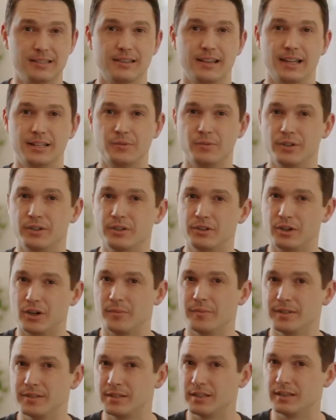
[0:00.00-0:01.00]
that's what
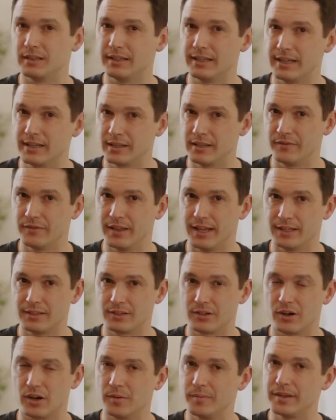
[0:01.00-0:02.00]
determines the length of that
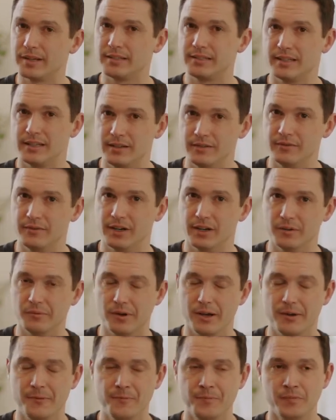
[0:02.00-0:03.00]
scar, but it's hidden very
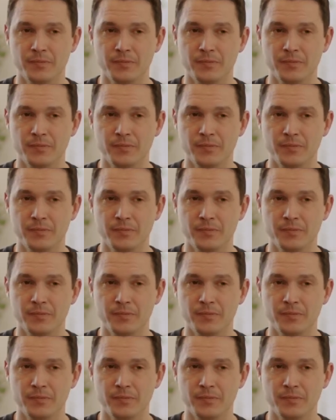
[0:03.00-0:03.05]
well.